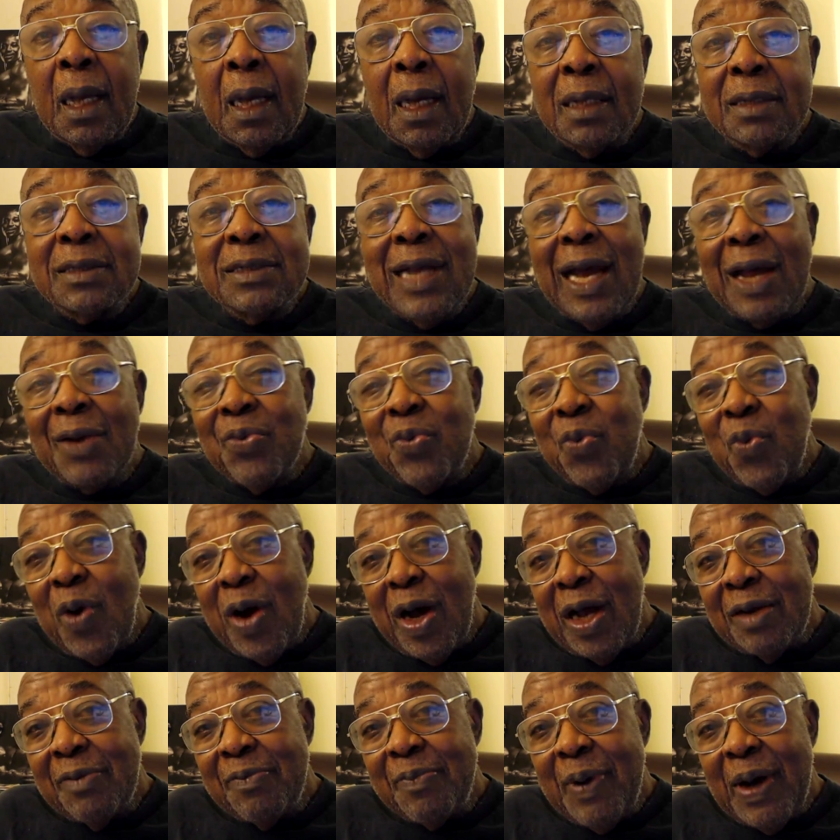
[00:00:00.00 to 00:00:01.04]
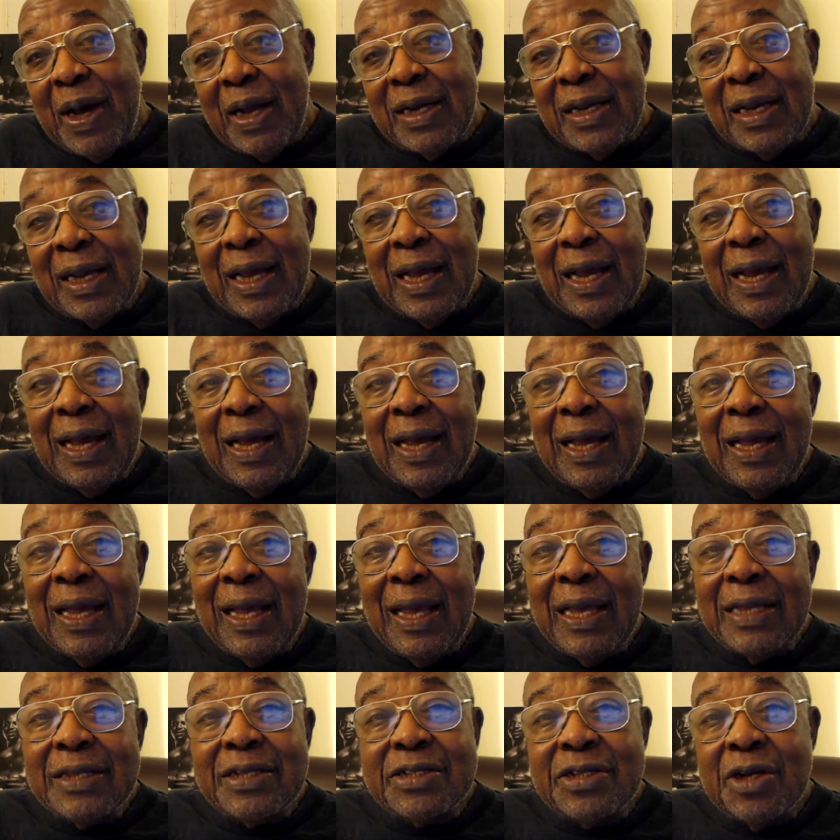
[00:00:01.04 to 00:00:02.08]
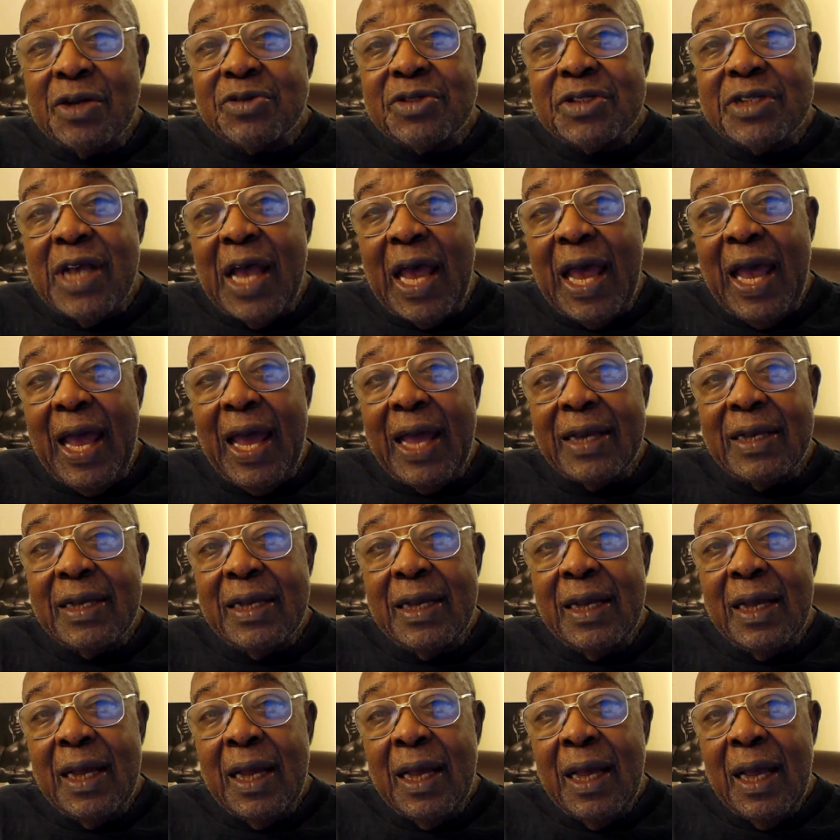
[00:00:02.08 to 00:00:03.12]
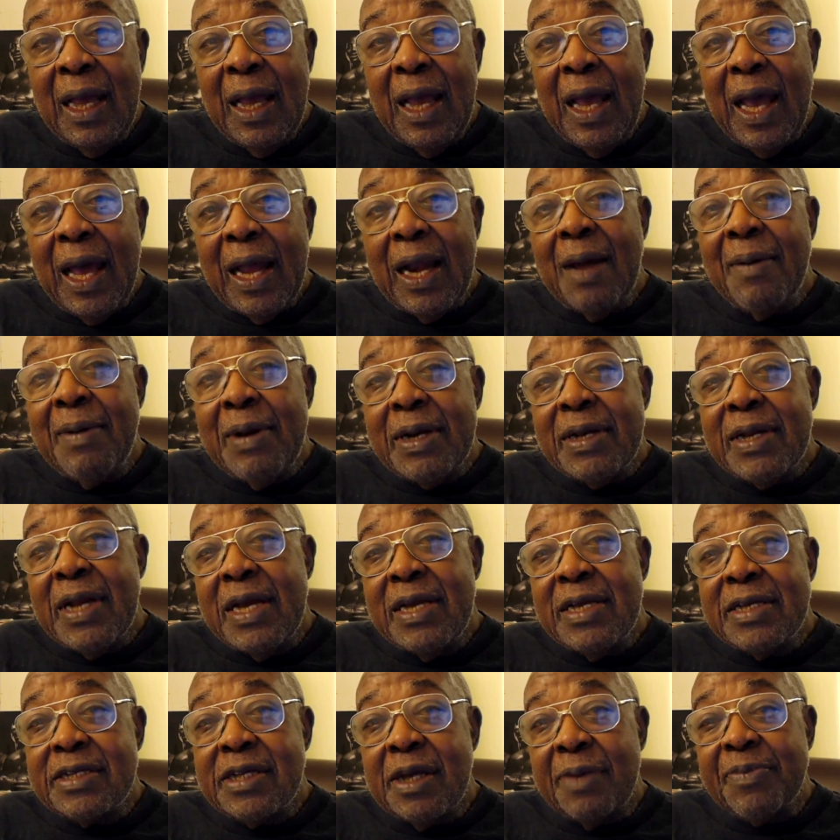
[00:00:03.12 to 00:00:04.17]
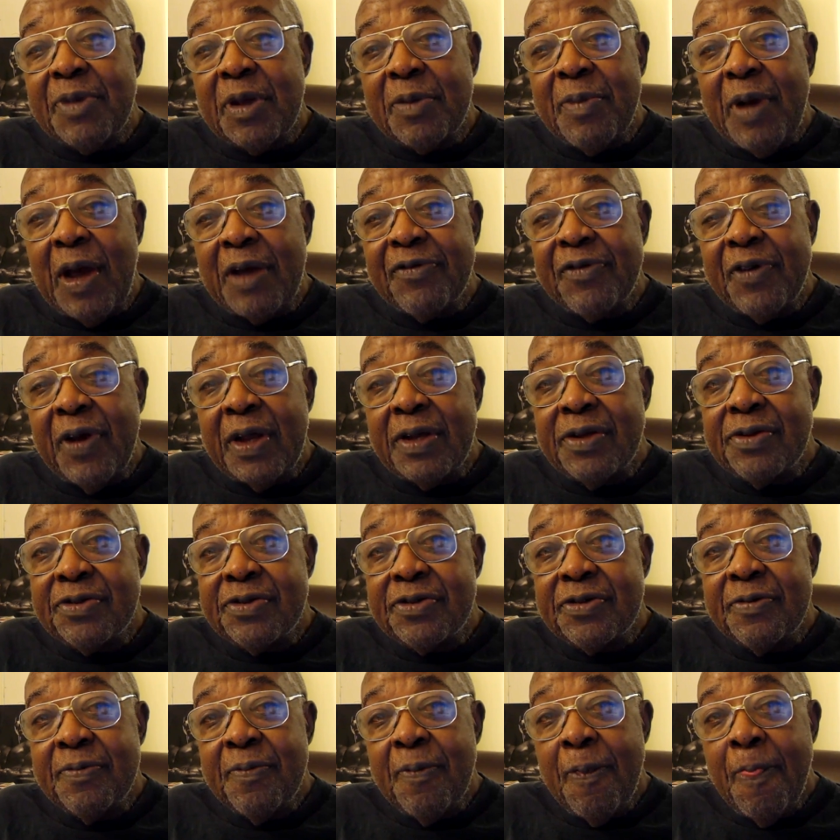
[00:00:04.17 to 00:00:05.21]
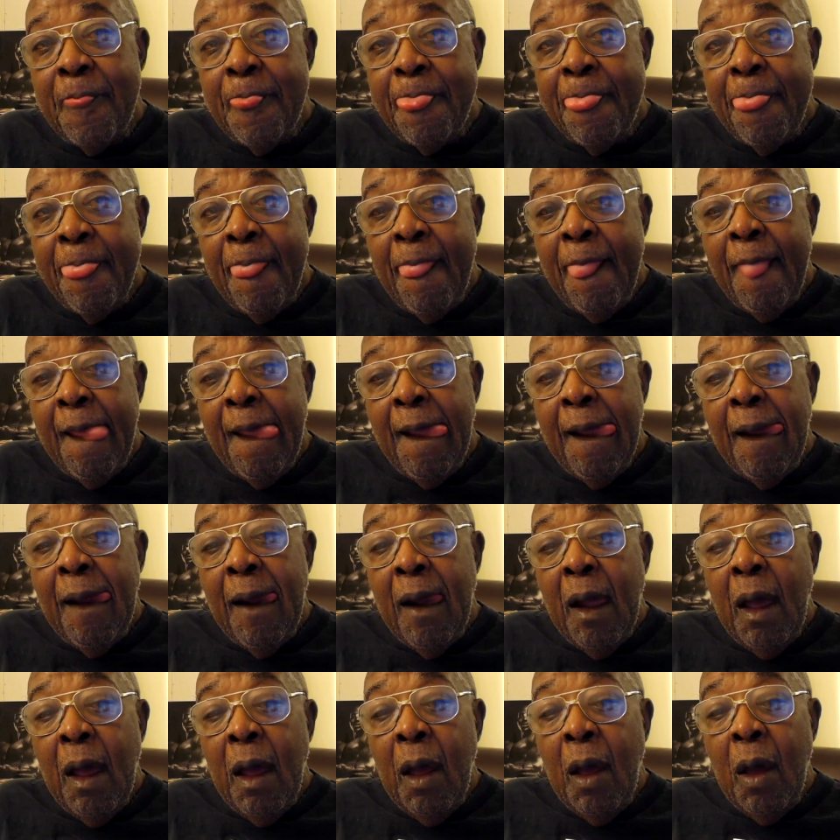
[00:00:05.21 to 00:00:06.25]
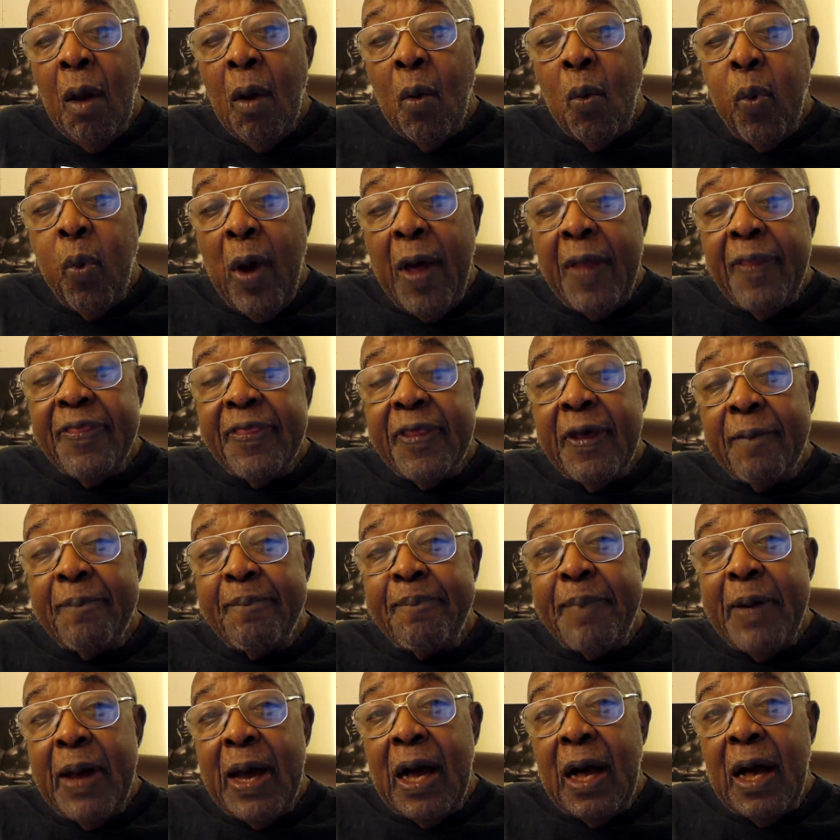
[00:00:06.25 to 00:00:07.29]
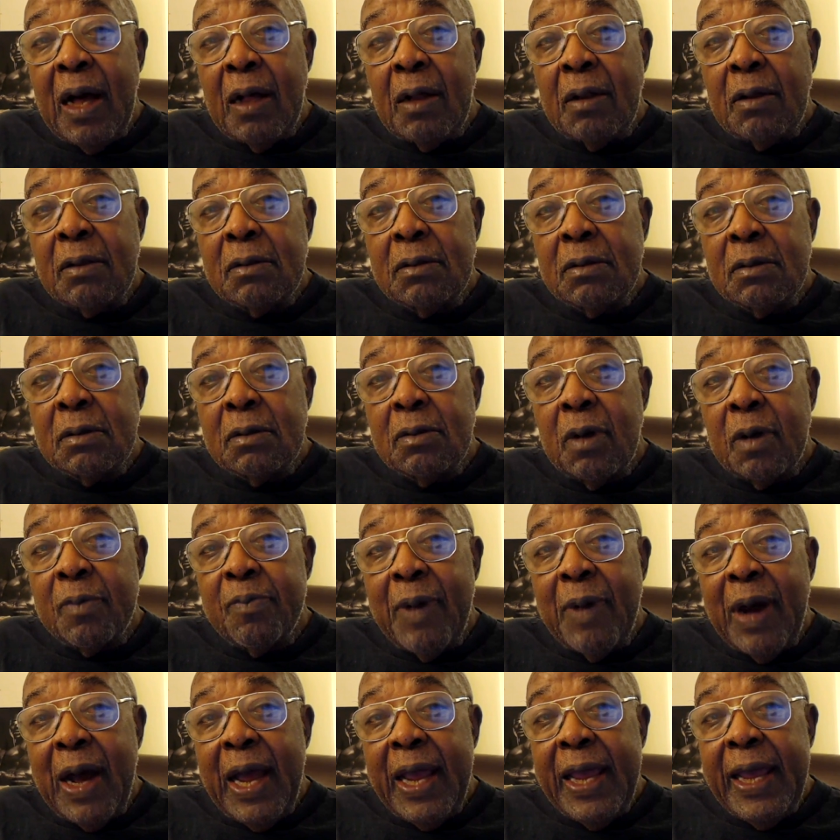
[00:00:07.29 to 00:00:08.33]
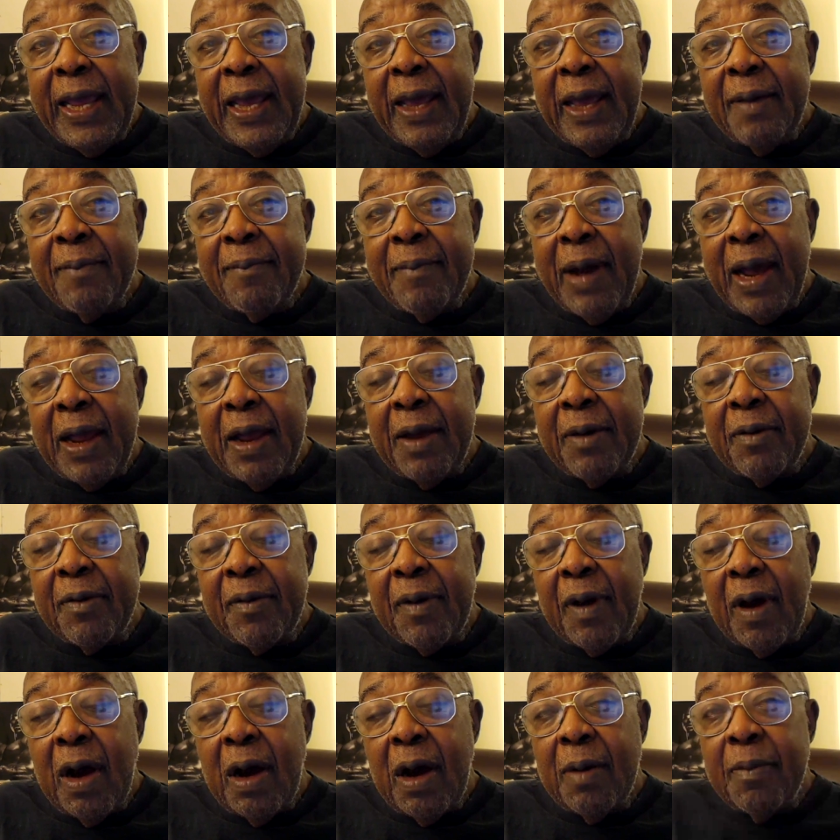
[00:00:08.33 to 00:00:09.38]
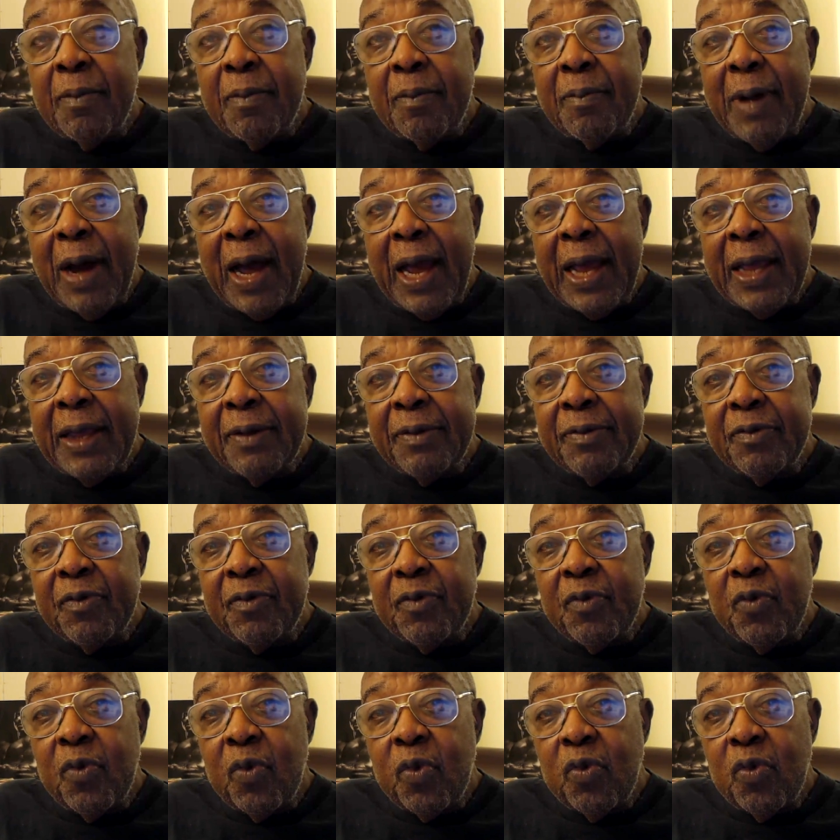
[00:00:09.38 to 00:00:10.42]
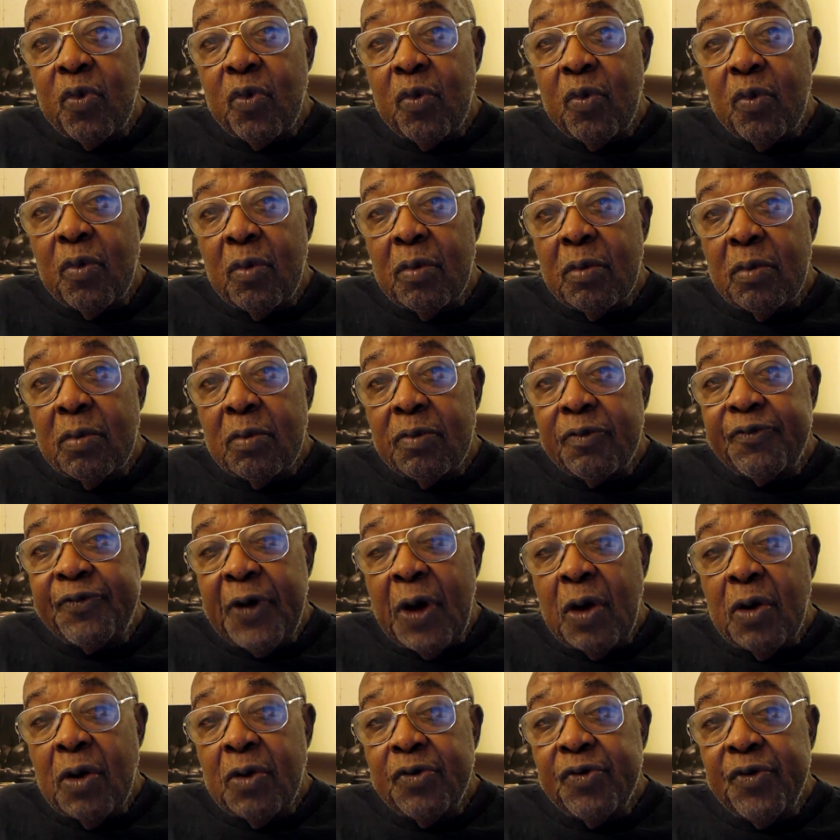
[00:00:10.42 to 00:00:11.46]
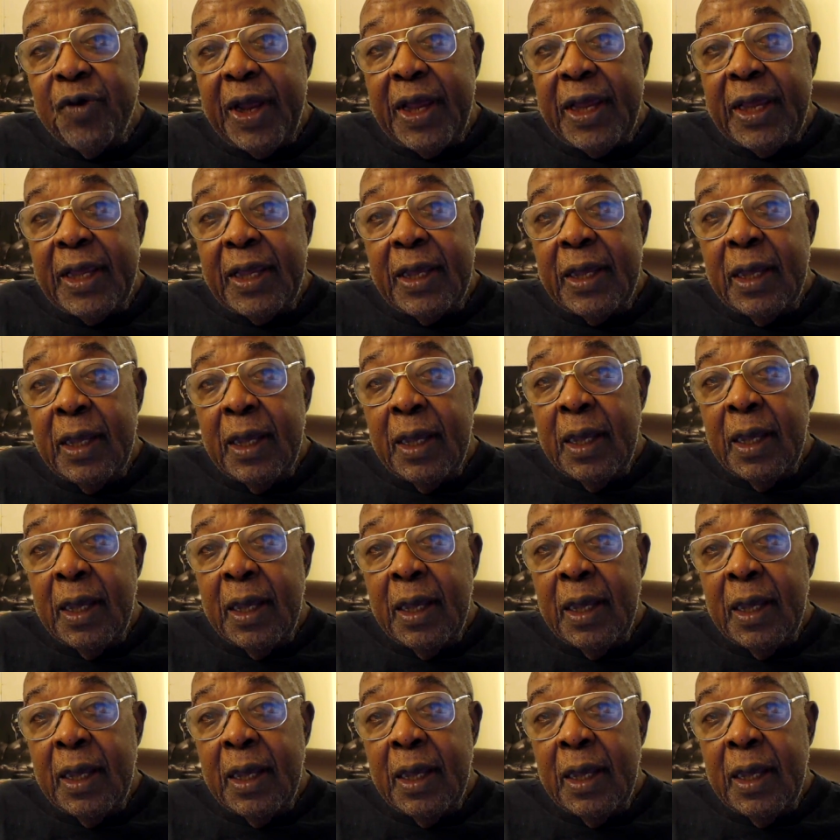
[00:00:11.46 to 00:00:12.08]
uh, not one, but uh, it's so sad. And I want to tell you something, my friends. When the bell, when my hair, my law, my phone ring,